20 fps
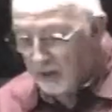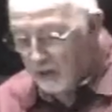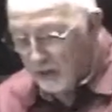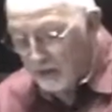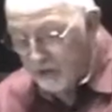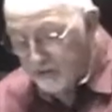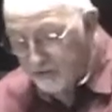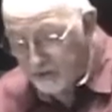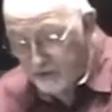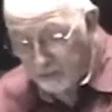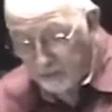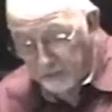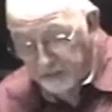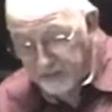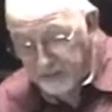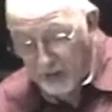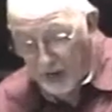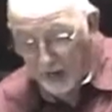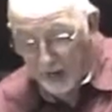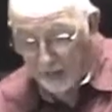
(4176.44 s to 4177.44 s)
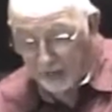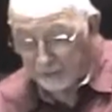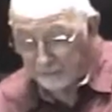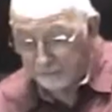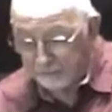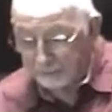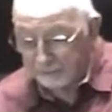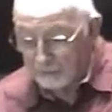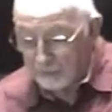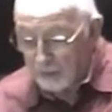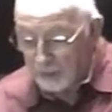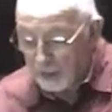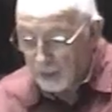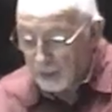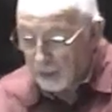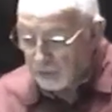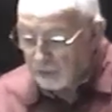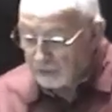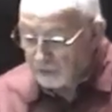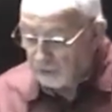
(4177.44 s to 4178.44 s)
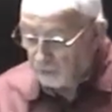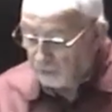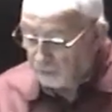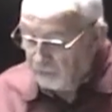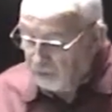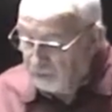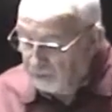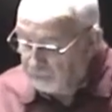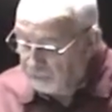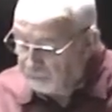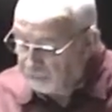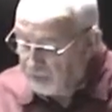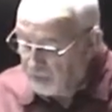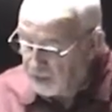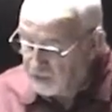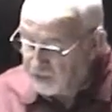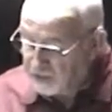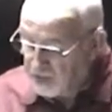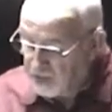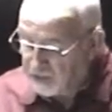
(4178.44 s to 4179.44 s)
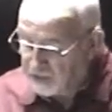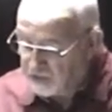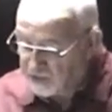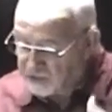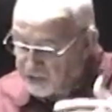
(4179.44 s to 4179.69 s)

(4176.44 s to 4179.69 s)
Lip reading: and she was dying. So here Jesus